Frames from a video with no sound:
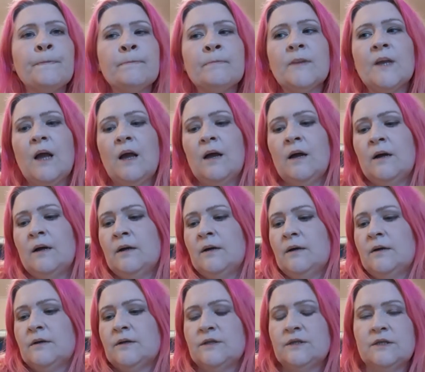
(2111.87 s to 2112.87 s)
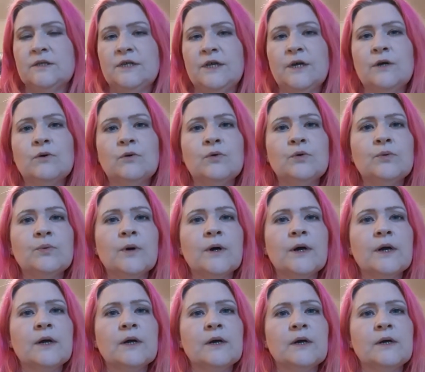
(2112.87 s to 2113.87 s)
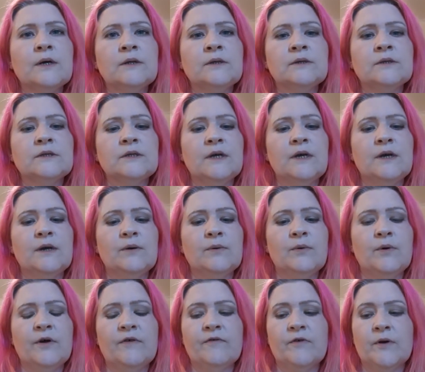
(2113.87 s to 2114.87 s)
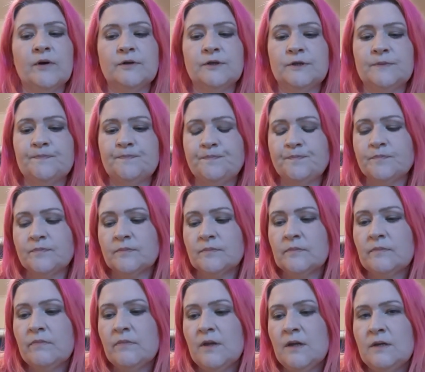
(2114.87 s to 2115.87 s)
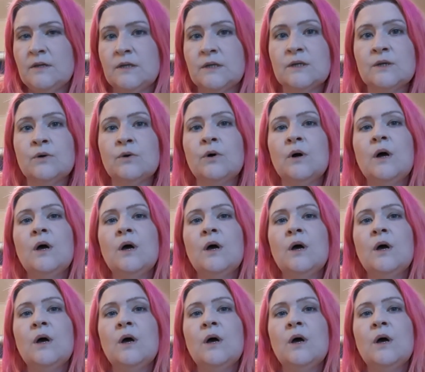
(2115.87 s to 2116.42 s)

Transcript: as I say, gold work and whatever else. So